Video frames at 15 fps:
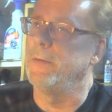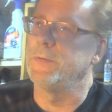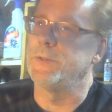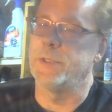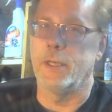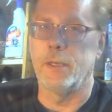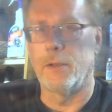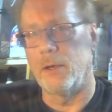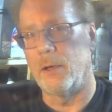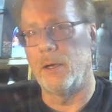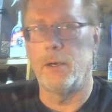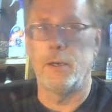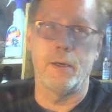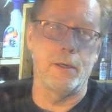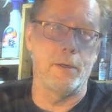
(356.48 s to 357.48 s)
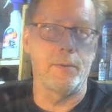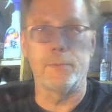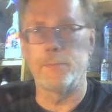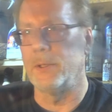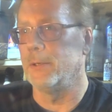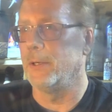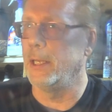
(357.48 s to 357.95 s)
have said,
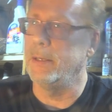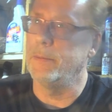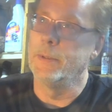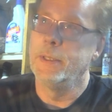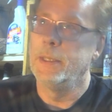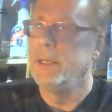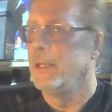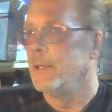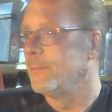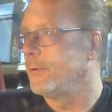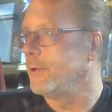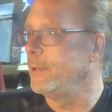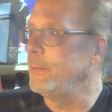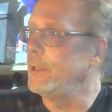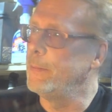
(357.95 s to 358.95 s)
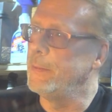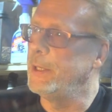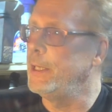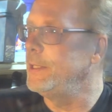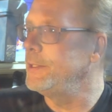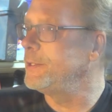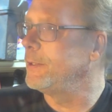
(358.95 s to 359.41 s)
oh, you ain't premium
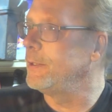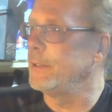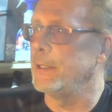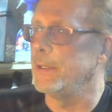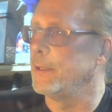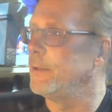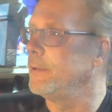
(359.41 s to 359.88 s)
diesel, you